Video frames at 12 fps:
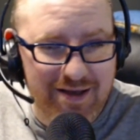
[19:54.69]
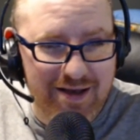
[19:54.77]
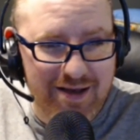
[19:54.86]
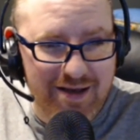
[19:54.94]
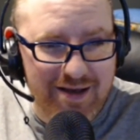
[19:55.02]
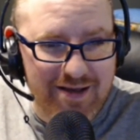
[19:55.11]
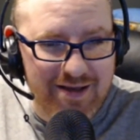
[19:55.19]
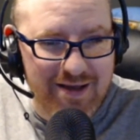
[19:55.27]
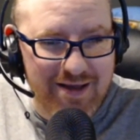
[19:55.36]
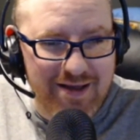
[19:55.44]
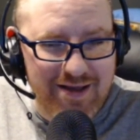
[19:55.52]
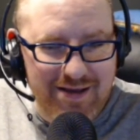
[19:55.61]
Uh,
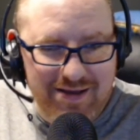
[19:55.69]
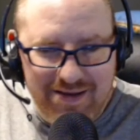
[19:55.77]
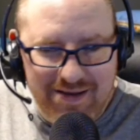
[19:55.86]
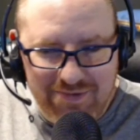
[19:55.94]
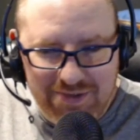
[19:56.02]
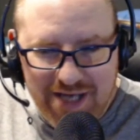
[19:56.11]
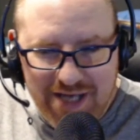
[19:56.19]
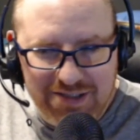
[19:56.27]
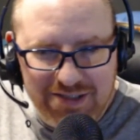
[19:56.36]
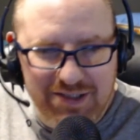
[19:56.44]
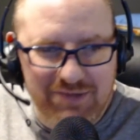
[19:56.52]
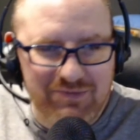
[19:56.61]
it was
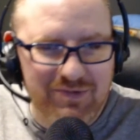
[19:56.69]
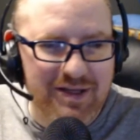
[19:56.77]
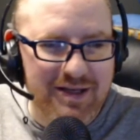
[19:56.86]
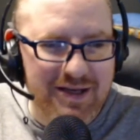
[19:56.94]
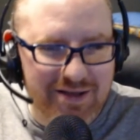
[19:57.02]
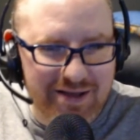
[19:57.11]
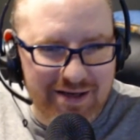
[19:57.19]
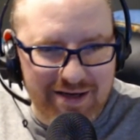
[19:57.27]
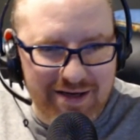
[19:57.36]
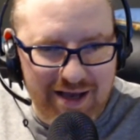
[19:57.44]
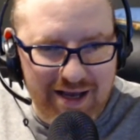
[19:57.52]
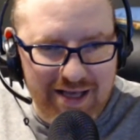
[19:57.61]
actually really clean
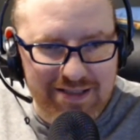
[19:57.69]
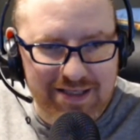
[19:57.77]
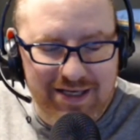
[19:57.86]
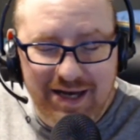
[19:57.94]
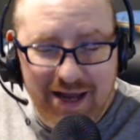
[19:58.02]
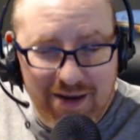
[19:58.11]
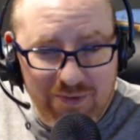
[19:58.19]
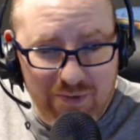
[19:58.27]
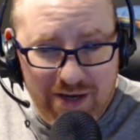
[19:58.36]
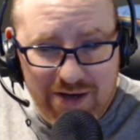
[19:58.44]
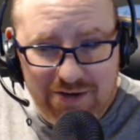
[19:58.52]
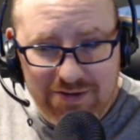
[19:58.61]
and nice, and it had
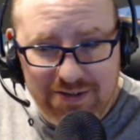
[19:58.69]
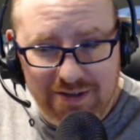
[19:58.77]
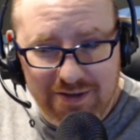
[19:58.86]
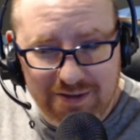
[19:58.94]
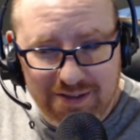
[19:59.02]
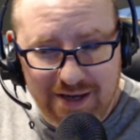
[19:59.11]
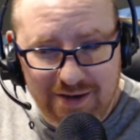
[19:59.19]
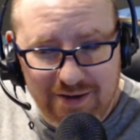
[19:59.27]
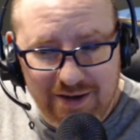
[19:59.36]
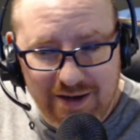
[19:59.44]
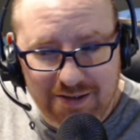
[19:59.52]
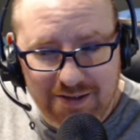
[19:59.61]
windows that looked
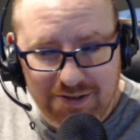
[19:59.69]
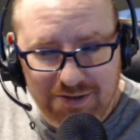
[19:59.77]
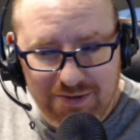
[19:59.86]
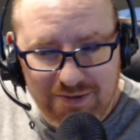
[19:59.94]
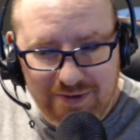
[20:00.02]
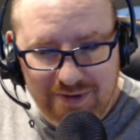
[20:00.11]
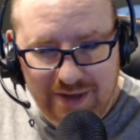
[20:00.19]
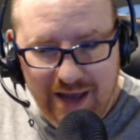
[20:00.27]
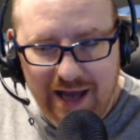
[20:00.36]
out onto the